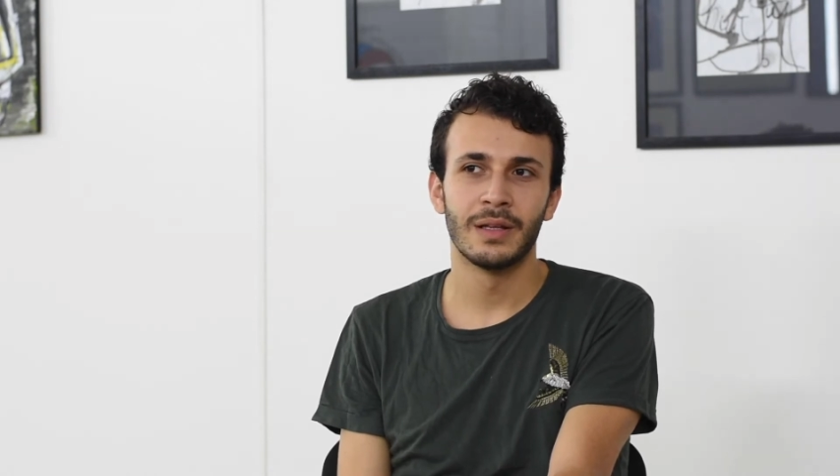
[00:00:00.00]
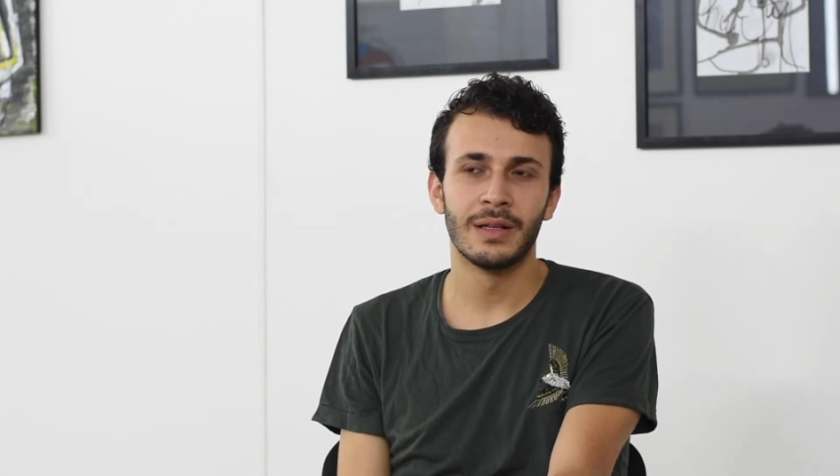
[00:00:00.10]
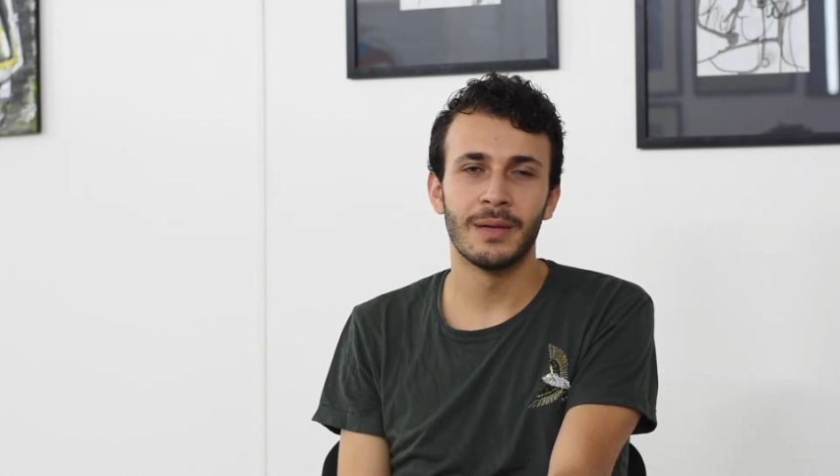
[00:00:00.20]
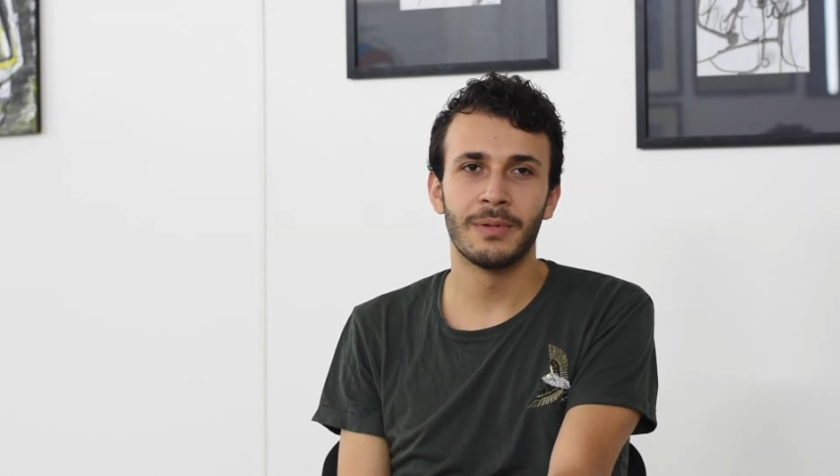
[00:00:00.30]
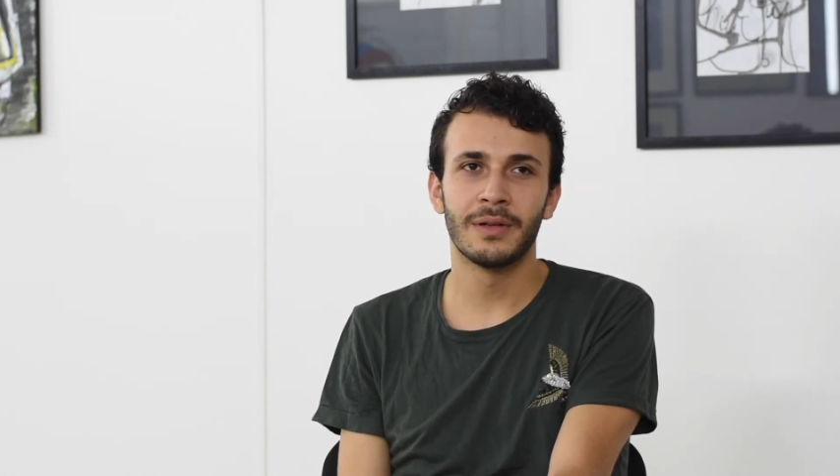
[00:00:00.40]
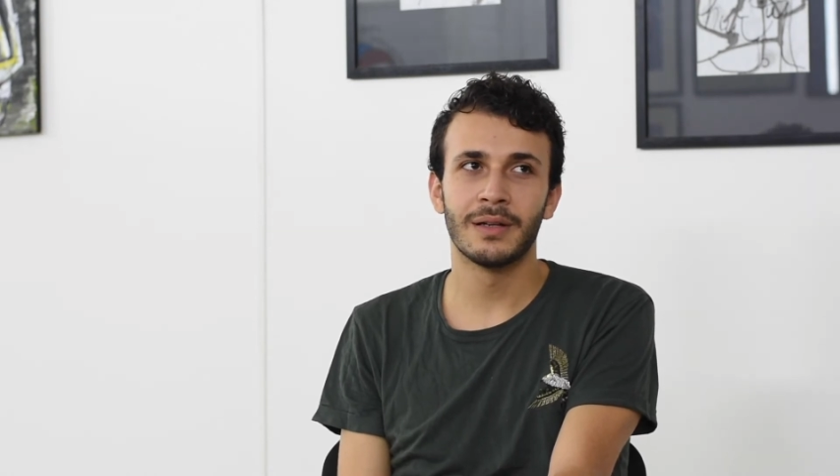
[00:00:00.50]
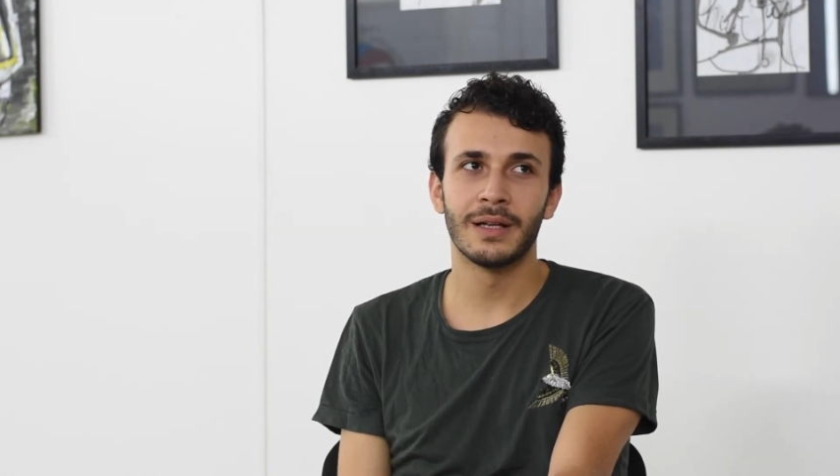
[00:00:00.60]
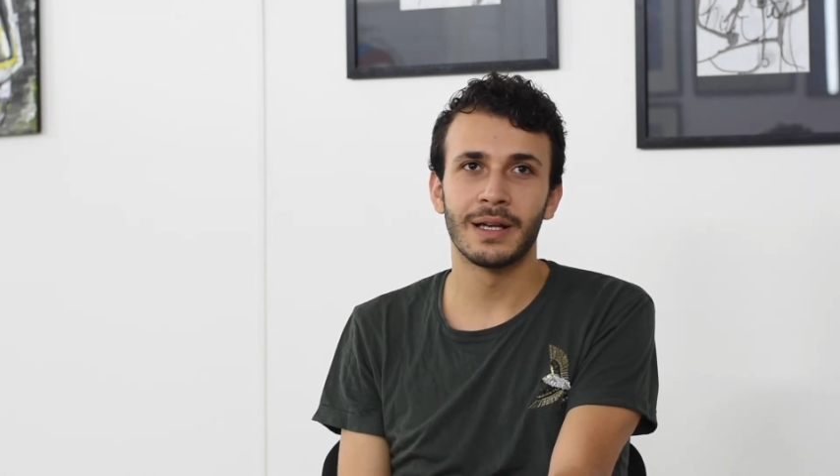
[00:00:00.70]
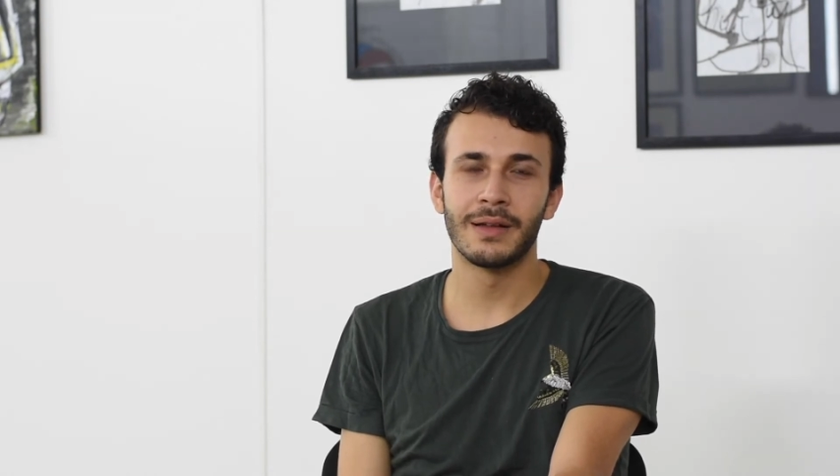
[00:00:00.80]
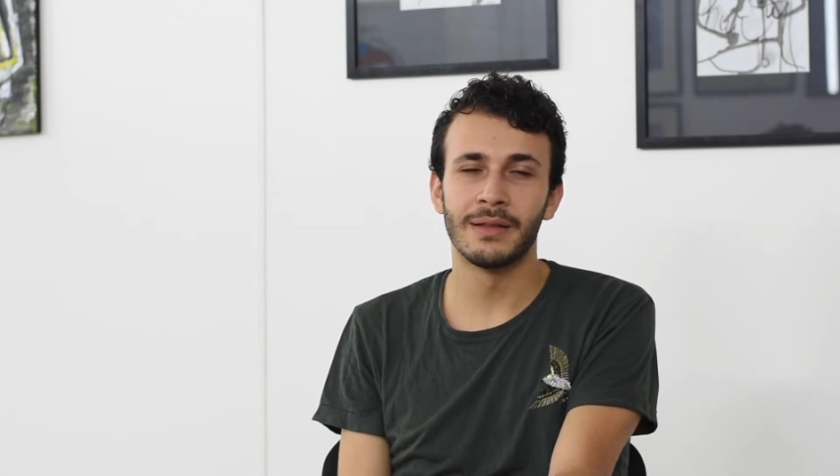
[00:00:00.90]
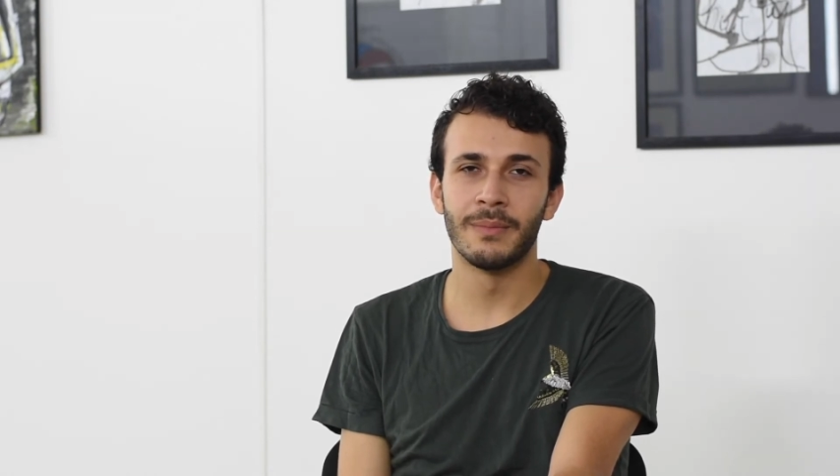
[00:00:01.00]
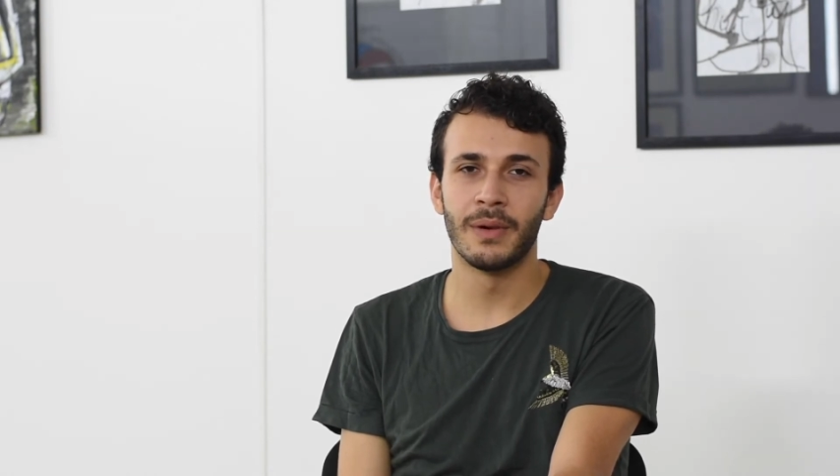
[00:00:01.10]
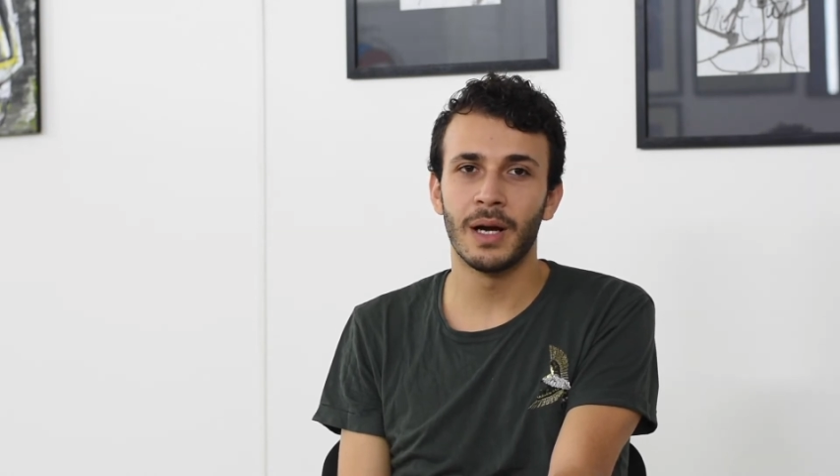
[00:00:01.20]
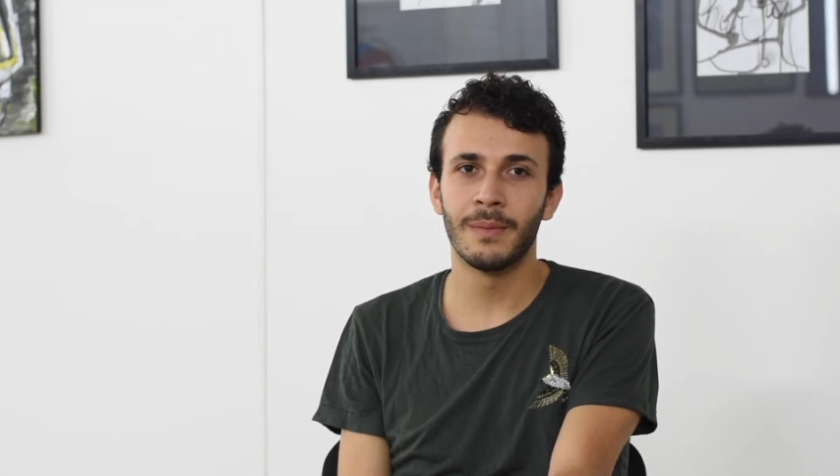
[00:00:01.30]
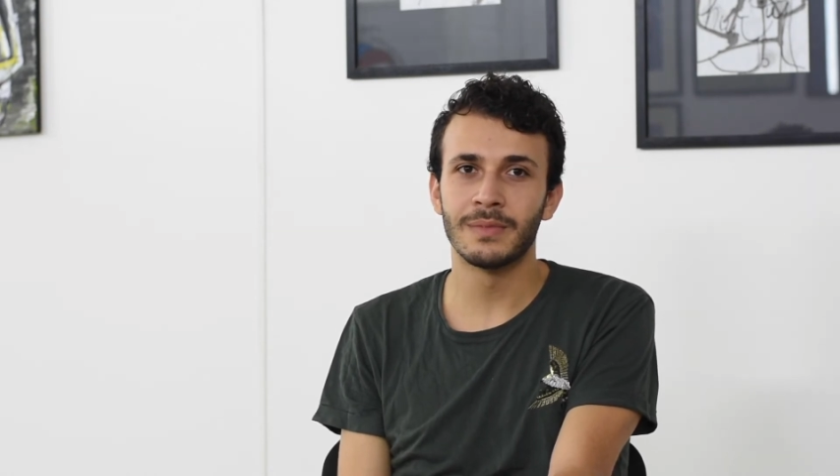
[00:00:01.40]
Lebanon, like the
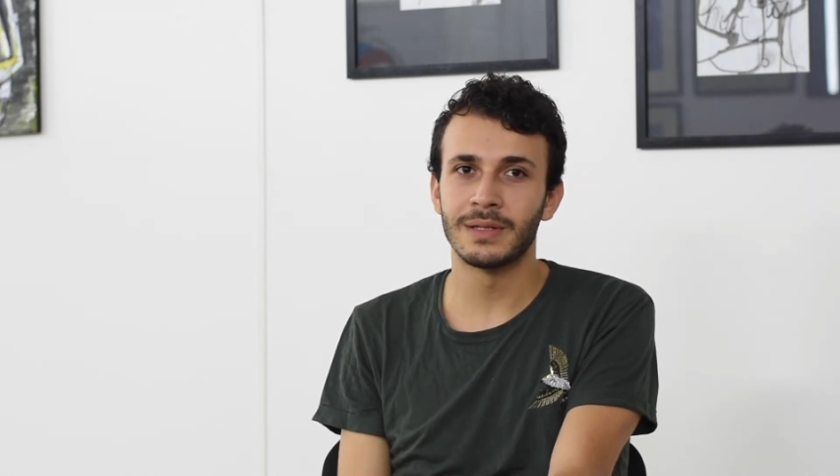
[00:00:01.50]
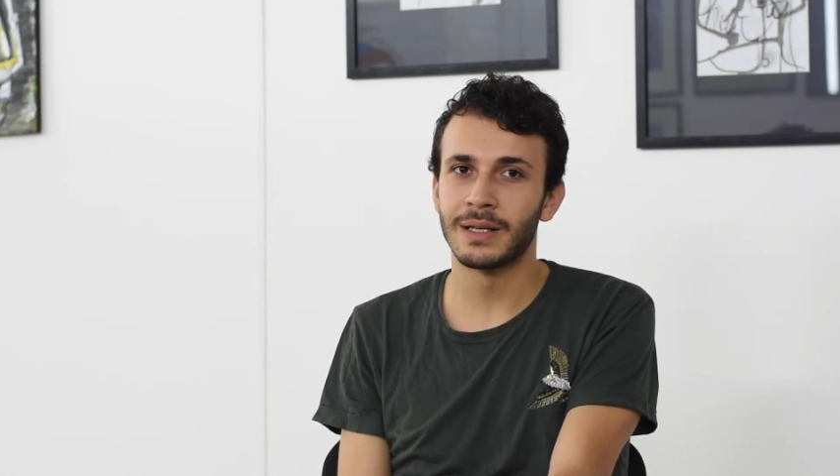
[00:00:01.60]
bombs,